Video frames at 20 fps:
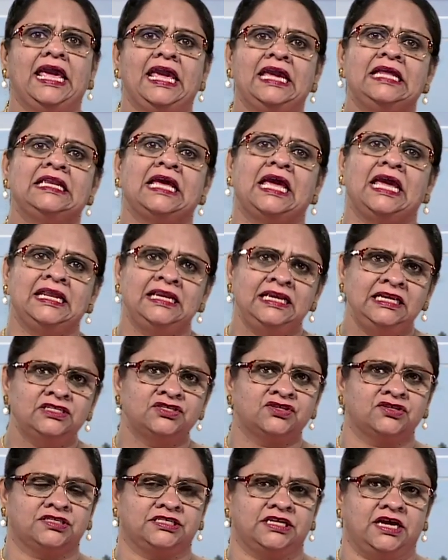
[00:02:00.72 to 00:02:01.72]
In any
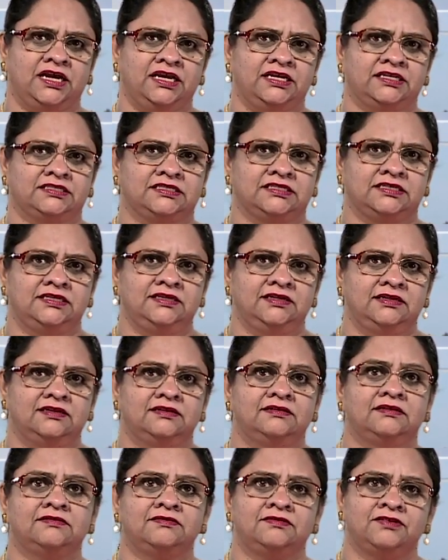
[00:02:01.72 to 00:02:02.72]
society,
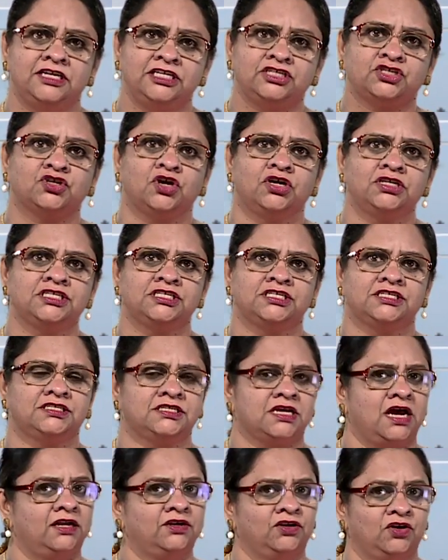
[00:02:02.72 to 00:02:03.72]
the
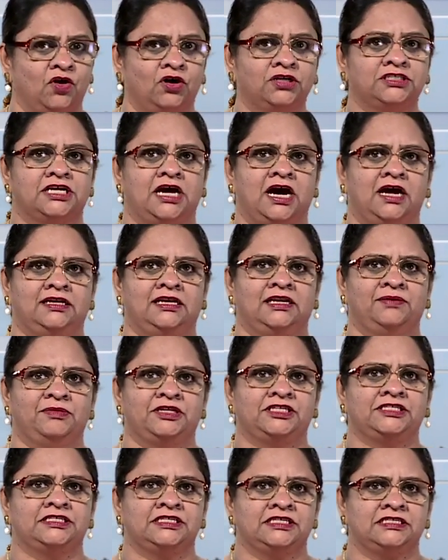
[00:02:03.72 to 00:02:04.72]
resources are not
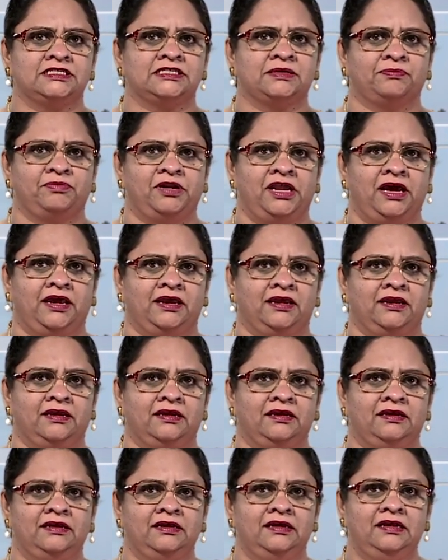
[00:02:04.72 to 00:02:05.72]
unlimited in supply.
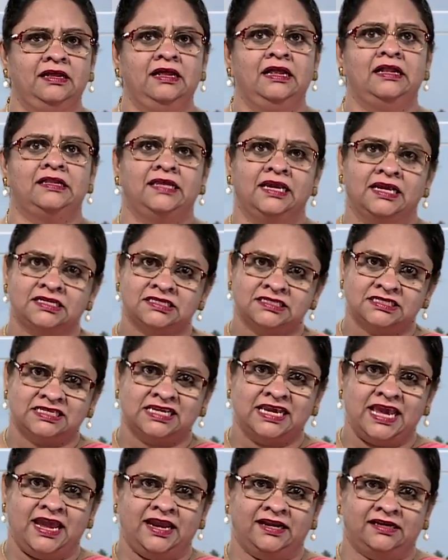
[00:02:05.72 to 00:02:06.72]
They are
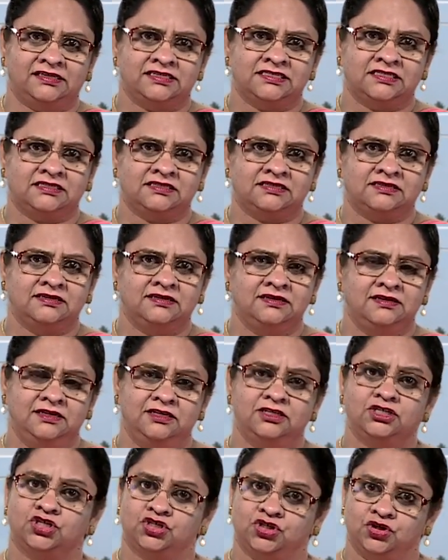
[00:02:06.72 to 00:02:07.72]
scarce,
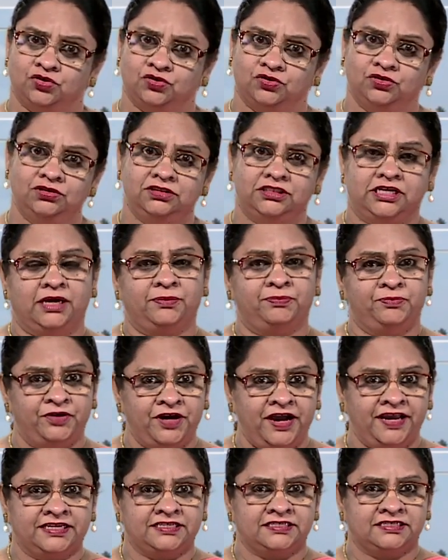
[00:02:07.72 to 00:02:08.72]
so they are
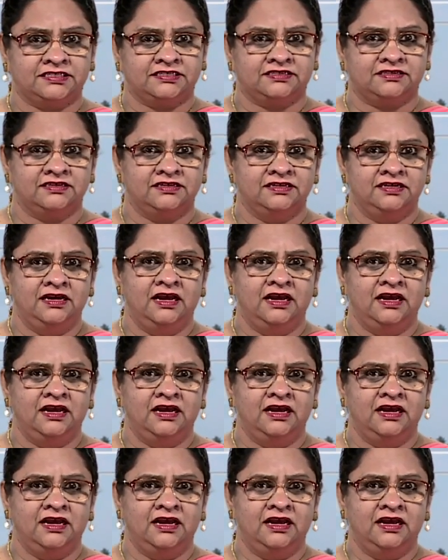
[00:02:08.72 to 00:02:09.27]
priced.